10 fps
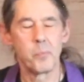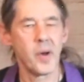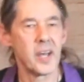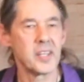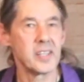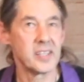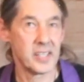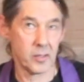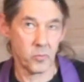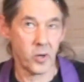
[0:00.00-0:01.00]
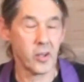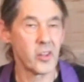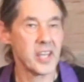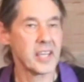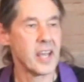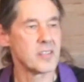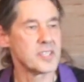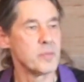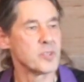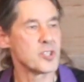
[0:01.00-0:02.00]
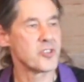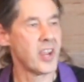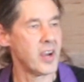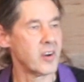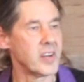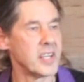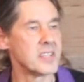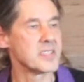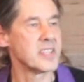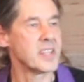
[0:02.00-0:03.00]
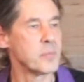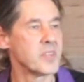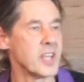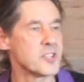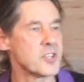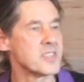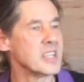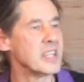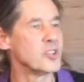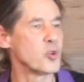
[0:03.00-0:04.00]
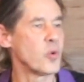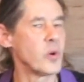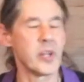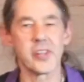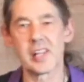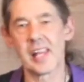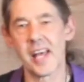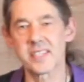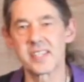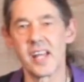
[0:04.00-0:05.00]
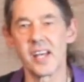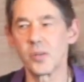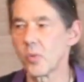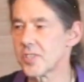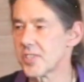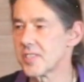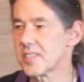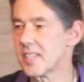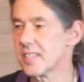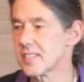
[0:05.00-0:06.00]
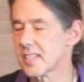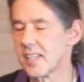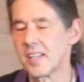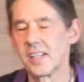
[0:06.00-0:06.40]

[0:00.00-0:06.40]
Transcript: What all the accounts seem to share is the temptations he endured on the last night, which is these